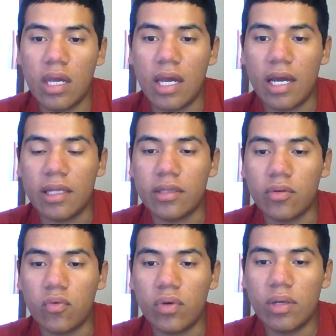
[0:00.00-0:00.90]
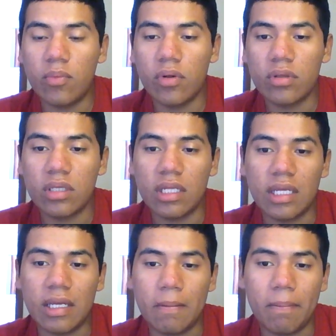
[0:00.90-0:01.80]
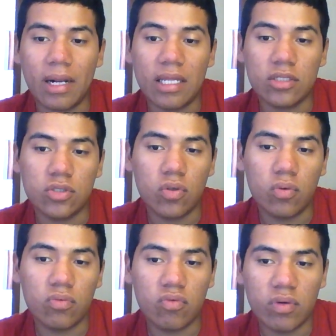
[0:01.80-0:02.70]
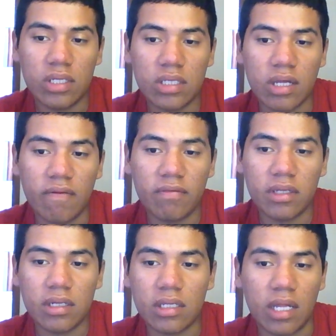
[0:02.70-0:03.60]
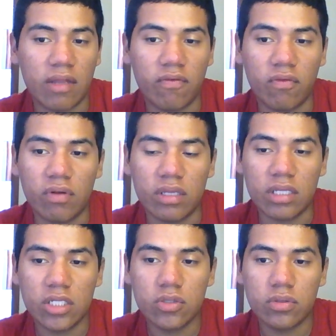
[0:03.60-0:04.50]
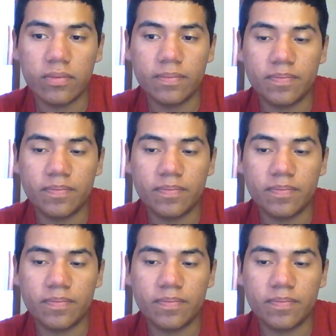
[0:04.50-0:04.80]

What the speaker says: and we must plant young trees after a deforestation,